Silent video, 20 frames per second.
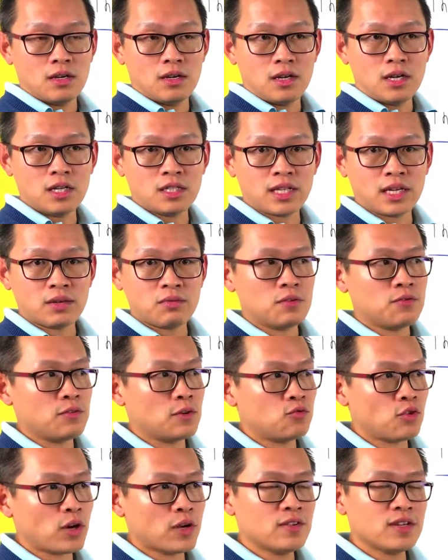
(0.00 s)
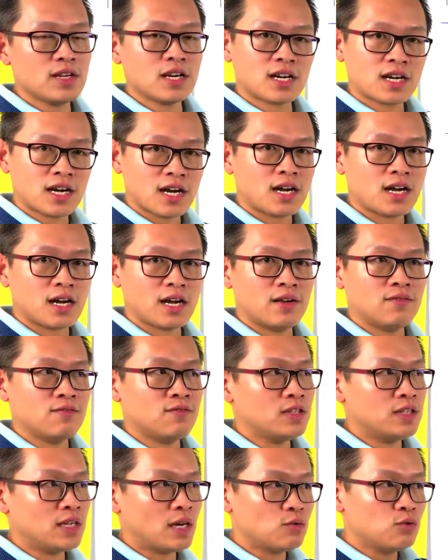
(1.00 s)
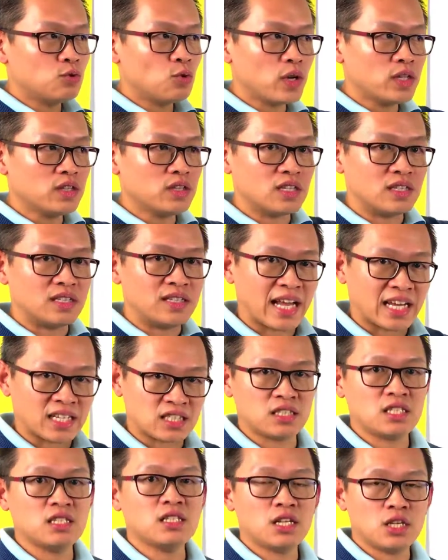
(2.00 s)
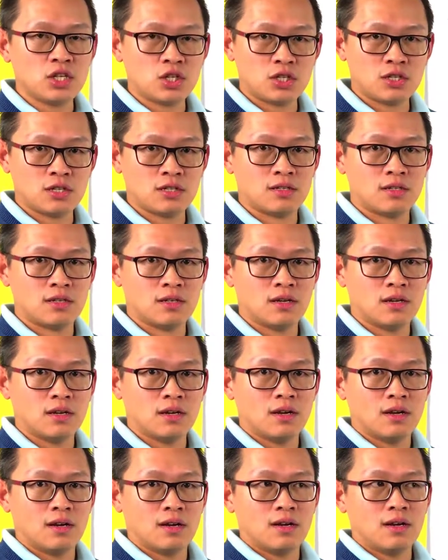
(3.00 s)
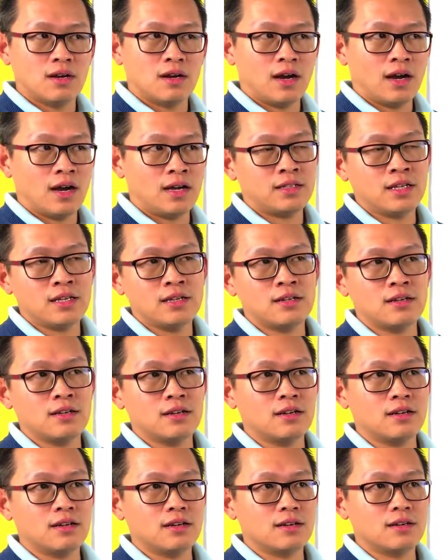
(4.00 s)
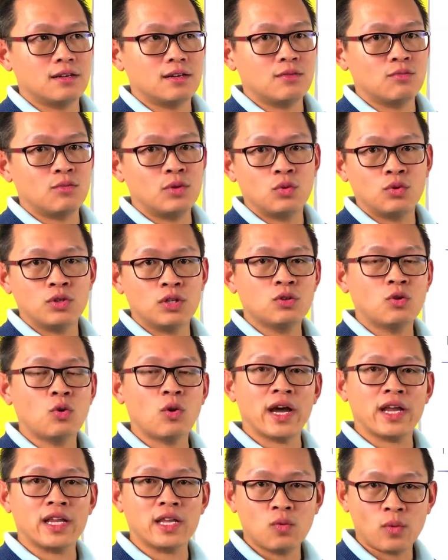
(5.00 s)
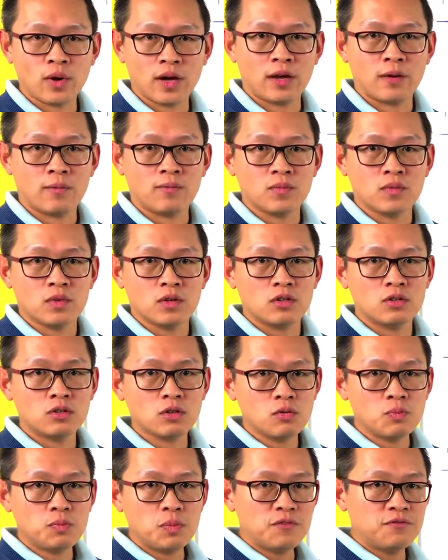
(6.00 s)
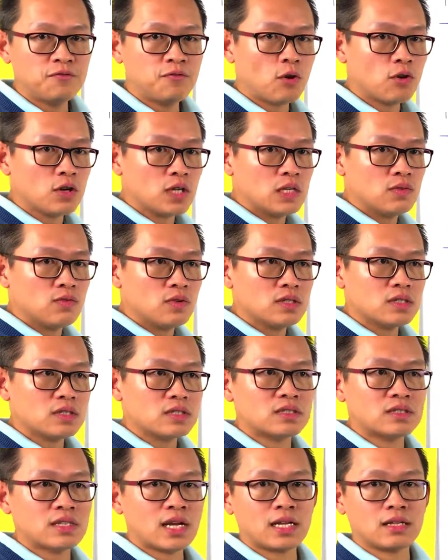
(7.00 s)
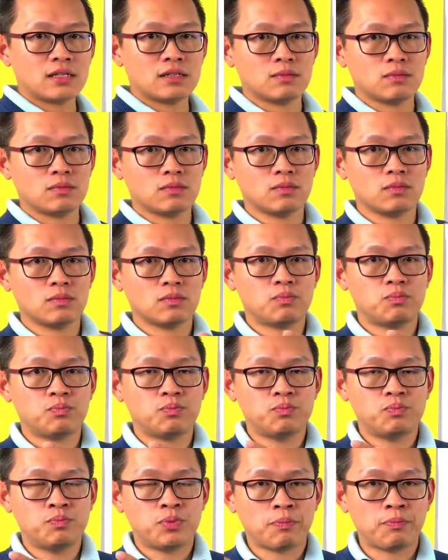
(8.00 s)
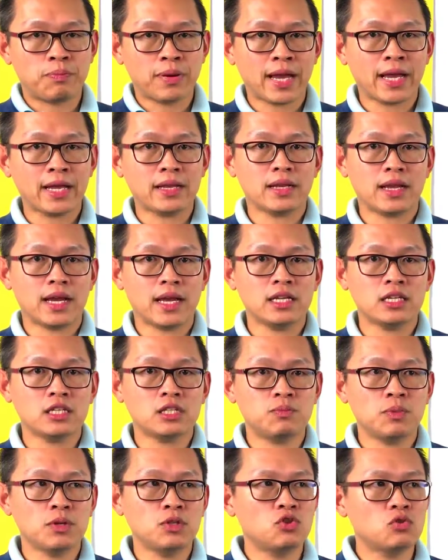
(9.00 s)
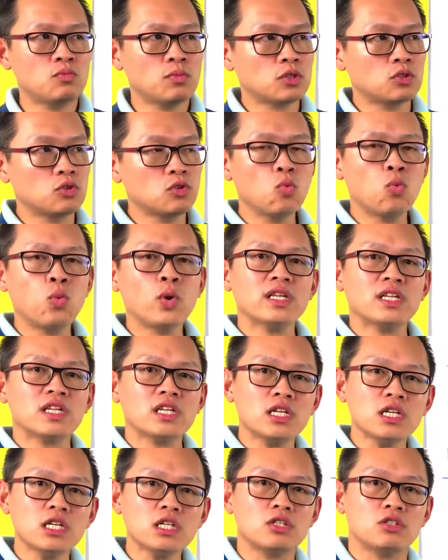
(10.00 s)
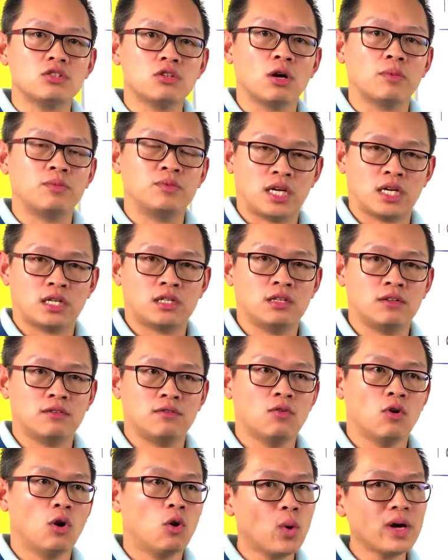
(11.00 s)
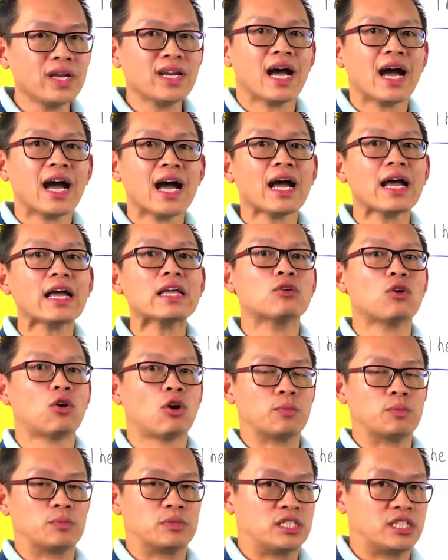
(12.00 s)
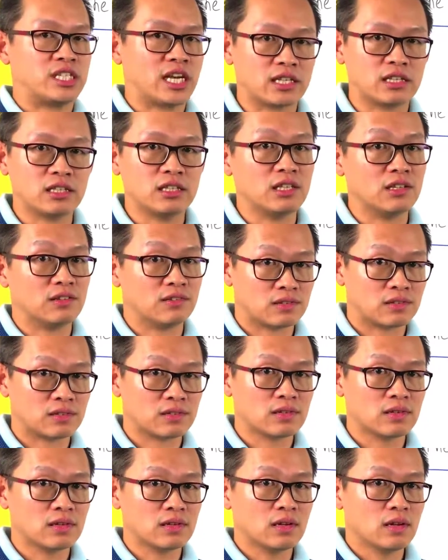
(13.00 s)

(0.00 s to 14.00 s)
It's like if you're driving a car and without knowing the destination, I think we wouldn't go anywhere. So before even start prepare any speech, you must know what is your objective or what are your objectives.